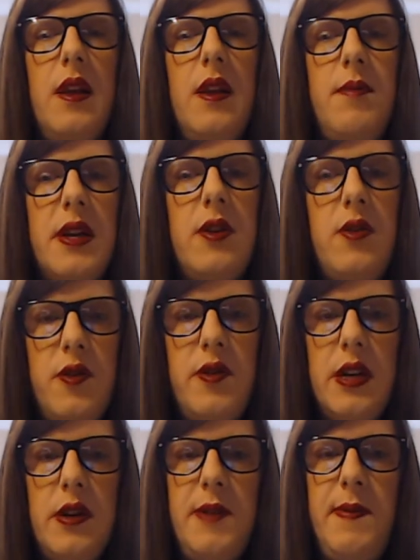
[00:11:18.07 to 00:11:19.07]
But Couldry
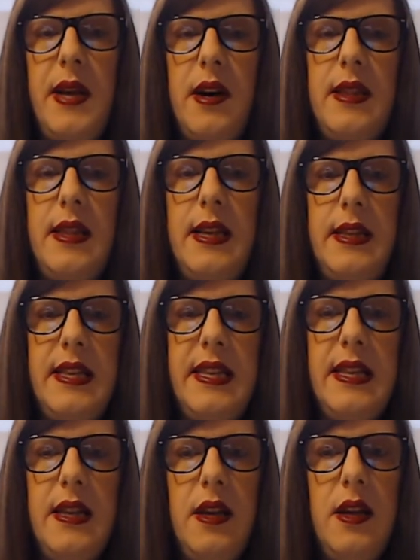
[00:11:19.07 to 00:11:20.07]
goes beyond this
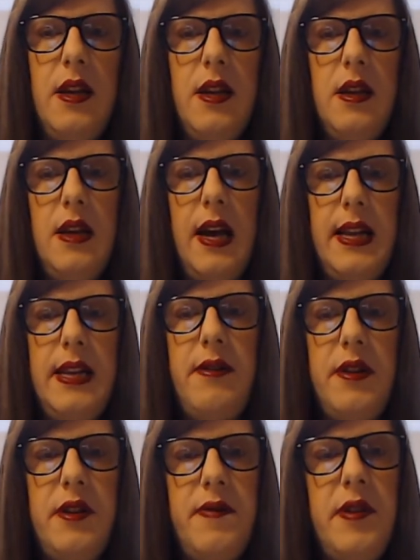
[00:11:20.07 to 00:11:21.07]
idea of the
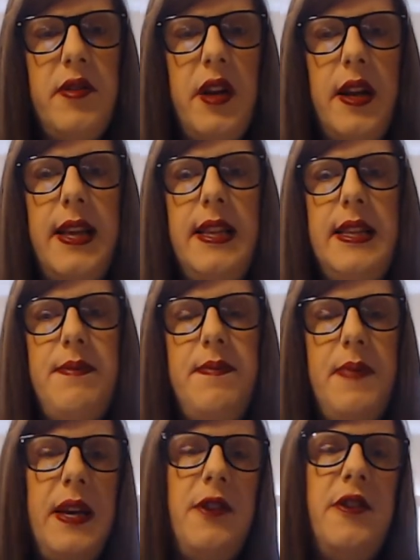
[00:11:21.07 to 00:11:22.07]
diffused audience
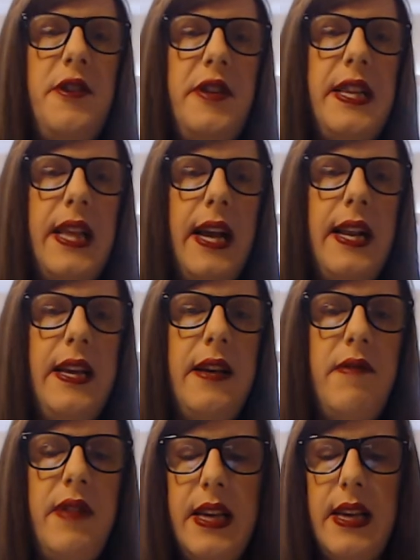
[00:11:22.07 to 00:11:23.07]
by introducing the idea
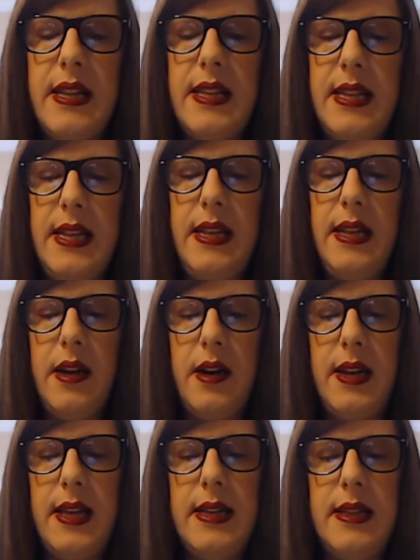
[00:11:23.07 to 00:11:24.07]
of the extended
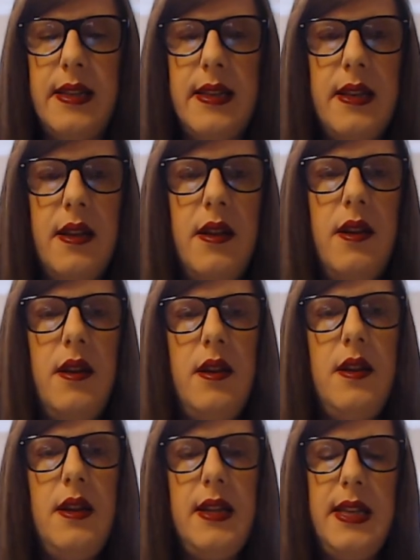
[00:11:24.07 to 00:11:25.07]
audience.
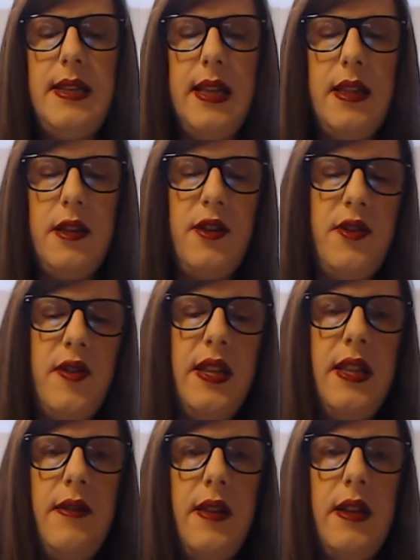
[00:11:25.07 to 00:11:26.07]
He says that the strength
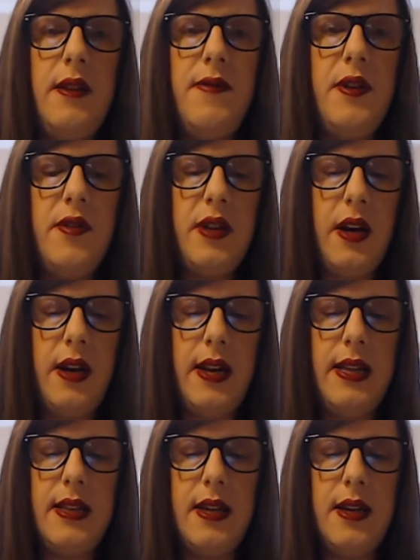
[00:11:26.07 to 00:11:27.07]
of the diffused
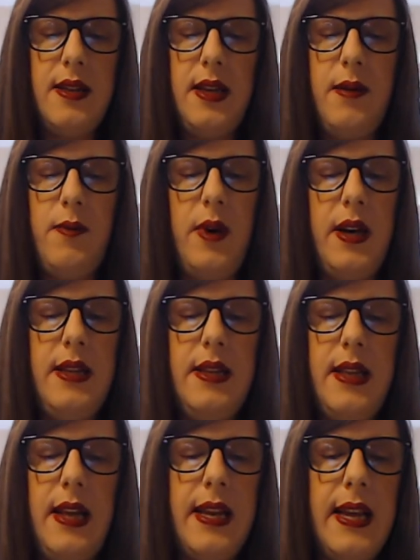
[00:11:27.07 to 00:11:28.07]
audience concept was
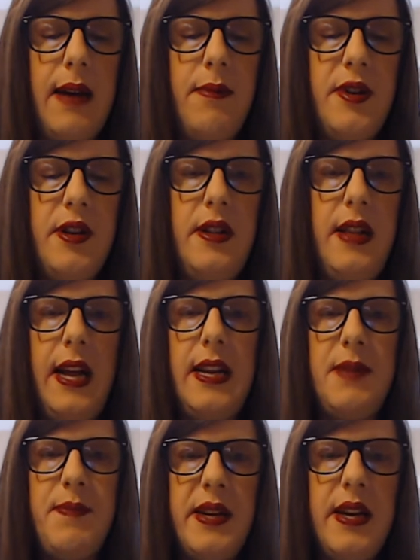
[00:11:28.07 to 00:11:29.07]
that it captured that
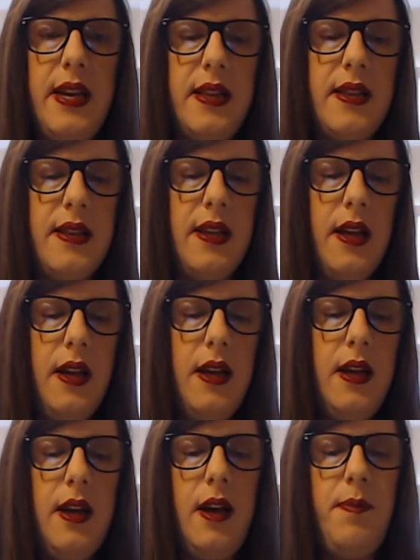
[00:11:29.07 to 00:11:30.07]
experience
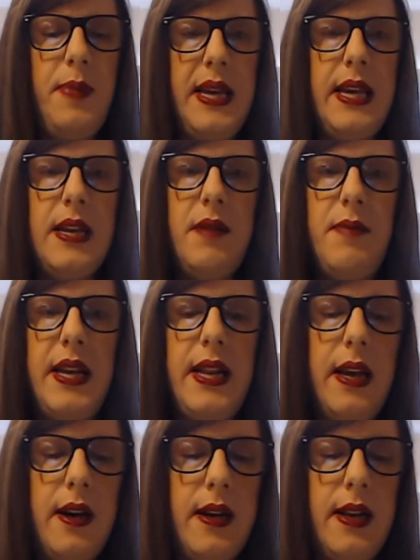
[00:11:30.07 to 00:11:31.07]
of being in a
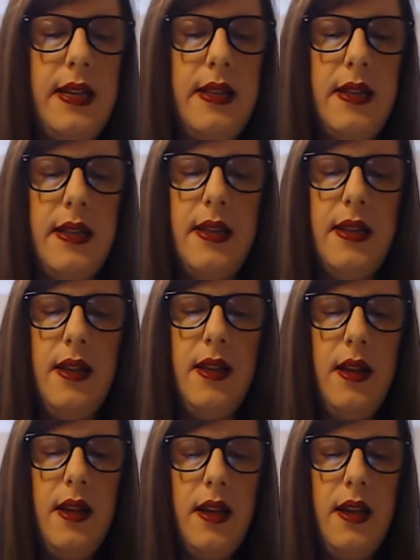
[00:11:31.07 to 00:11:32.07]
media audience
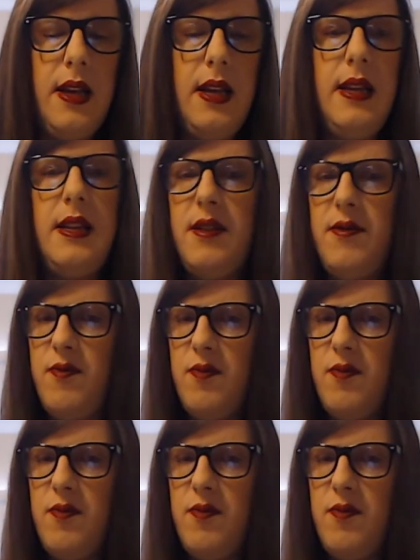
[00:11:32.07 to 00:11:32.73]
is